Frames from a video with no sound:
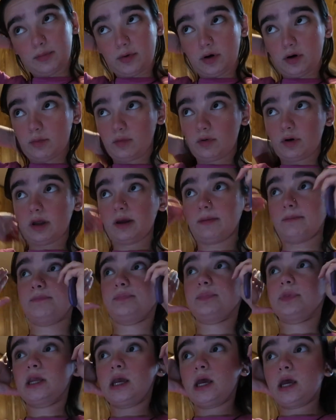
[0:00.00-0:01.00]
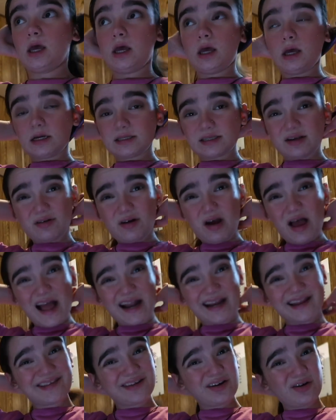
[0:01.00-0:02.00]
tomorrow morning. Because I don't got
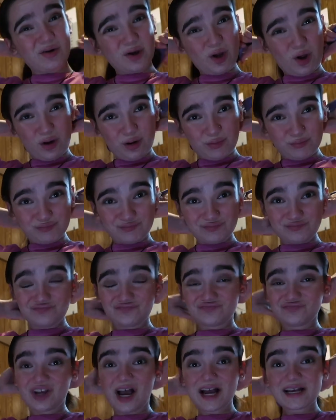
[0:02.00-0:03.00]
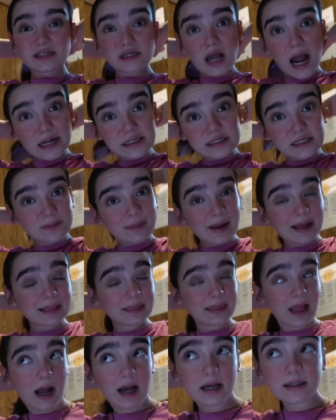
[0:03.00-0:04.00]
anything going on. Guys, I did my
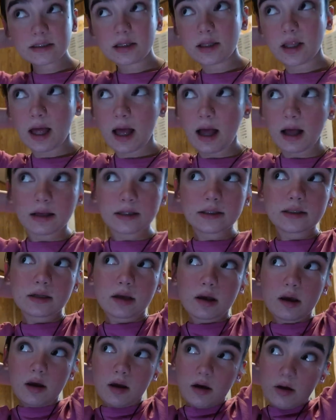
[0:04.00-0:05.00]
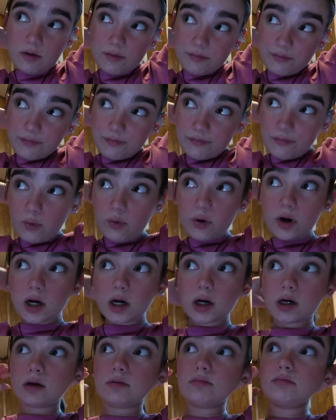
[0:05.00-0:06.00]
last class
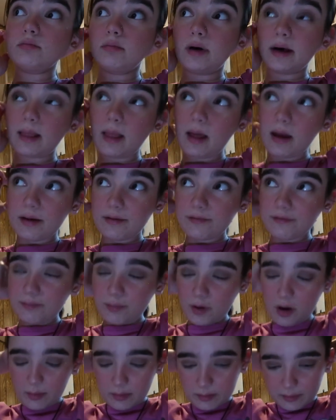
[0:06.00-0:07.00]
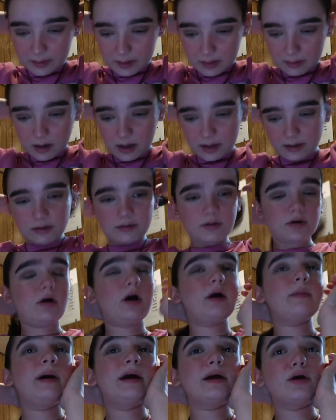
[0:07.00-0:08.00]
for my life, probably. I don't know.
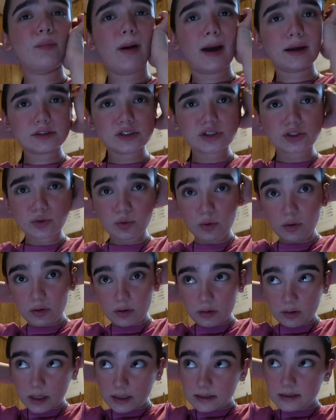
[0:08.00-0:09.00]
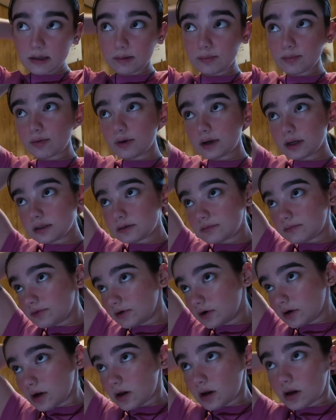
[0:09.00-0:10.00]
I might go back to school at some point
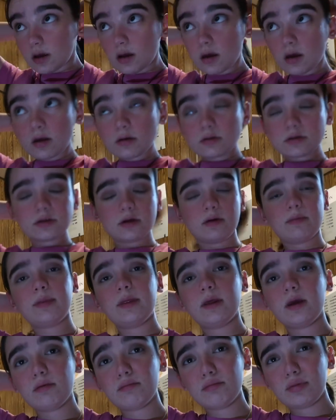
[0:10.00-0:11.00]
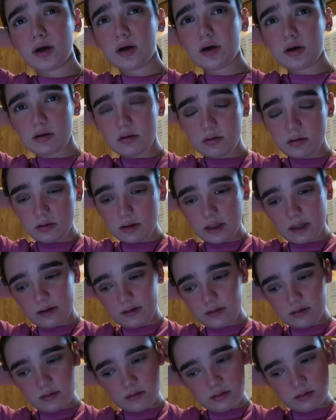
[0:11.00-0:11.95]
for something, but like